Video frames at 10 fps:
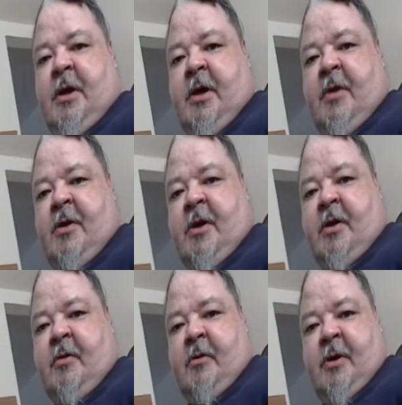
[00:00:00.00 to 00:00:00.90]
And they
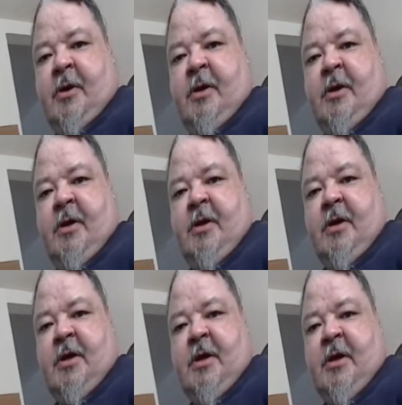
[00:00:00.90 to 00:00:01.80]
agreed
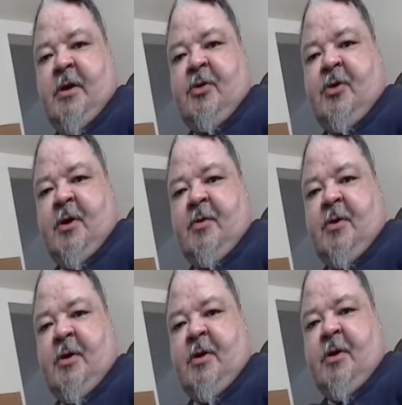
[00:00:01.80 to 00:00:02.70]
and said
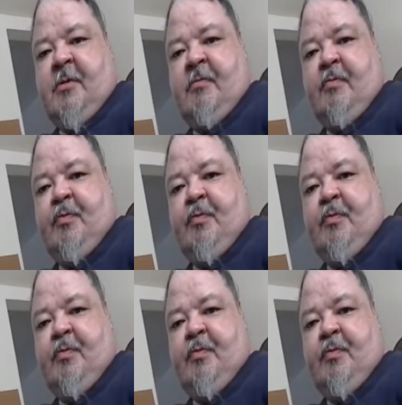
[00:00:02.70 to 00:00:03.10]
that